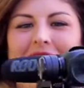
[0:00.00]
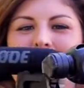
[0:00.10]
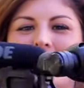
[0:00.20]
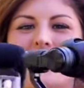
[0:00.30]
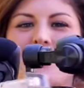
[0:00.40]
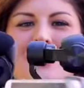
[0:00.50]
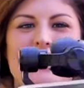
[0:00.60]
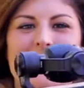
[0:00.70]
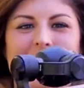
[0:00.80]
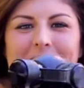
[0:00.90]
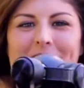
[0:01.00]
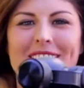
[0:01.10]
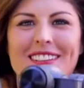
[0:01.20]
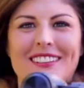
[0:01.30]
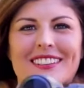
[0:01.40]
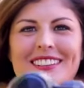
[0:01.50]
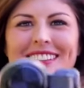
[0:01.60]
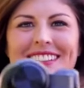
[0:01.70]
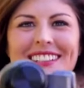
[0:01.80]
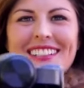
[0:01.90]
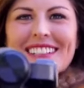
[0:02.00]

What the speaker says: mounting system. And if you want your